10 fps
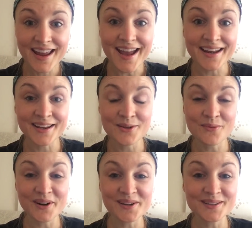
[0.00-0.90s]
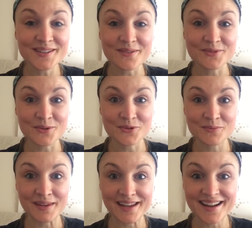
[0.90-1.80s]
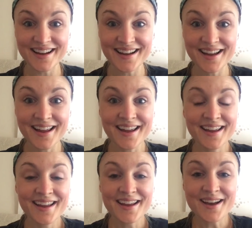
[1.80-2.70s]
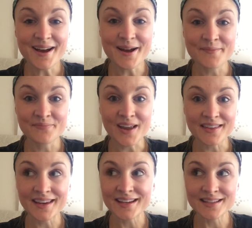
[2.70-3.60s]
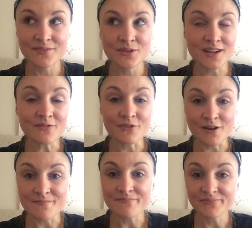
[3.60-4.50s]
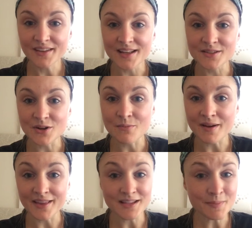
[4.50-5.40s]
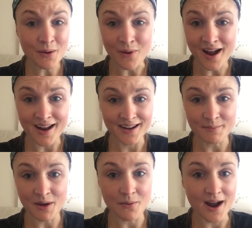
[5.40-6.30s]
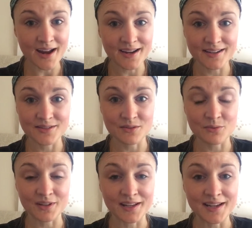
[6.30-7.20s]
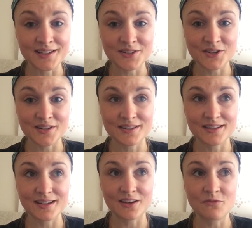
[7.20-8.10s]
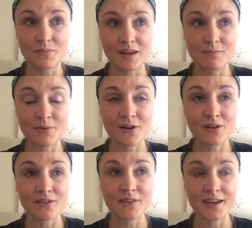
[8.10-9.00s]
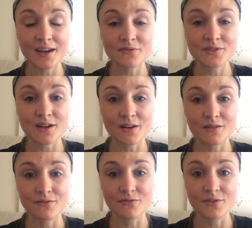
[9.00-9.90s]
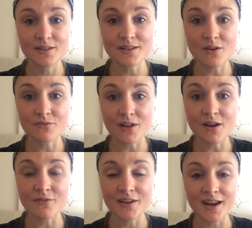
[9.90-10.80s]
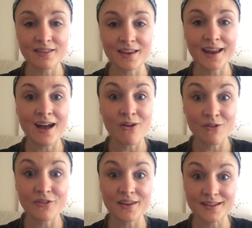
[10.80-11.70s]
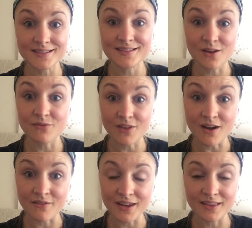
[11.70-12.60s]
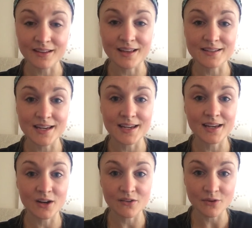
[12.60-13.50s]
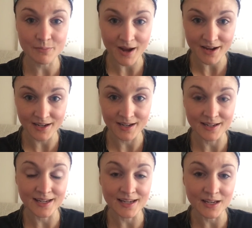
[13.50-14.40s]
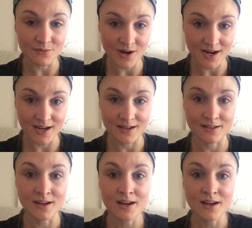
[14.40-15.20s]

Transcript: And in the world of social media, I think it's even tougher. And so that's my why. My why is really to just give people the gift of self-love. And I think health is self-love. I think that taking care of your body and eating right and